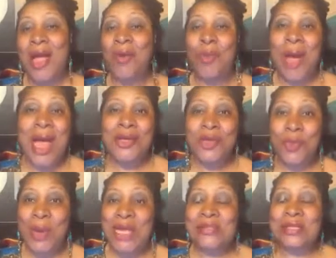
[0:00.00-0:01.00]
Why are you
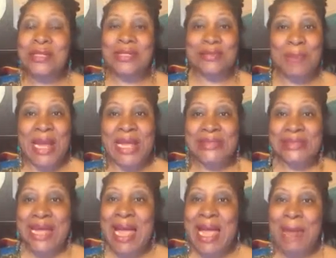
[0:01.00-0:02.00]
wasting this man's
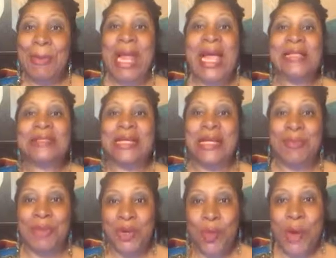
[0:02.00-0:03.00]
time asking
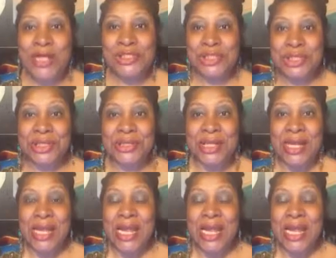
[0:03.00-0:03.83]
him a question?